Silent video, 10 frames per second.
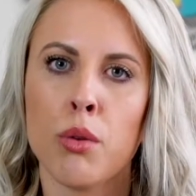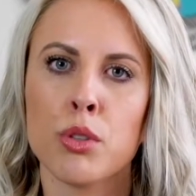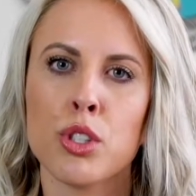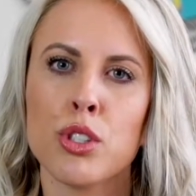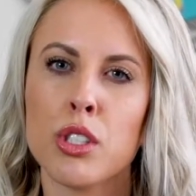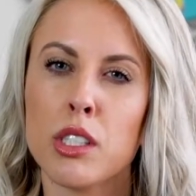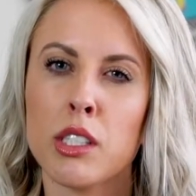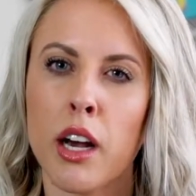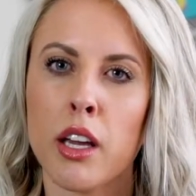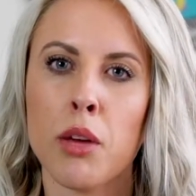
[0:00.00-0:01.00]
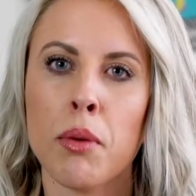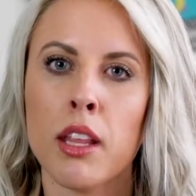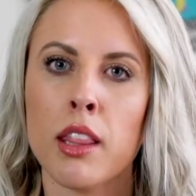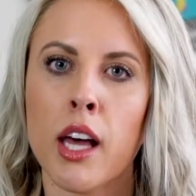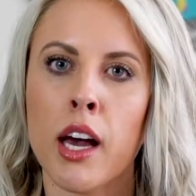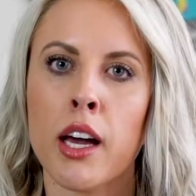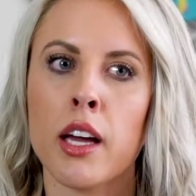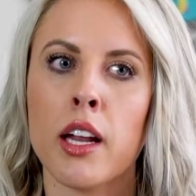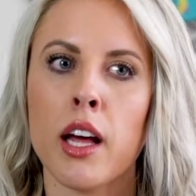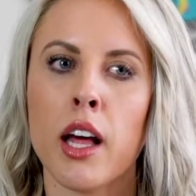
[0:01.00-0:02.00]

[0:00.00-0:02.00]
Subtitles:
which is just a document that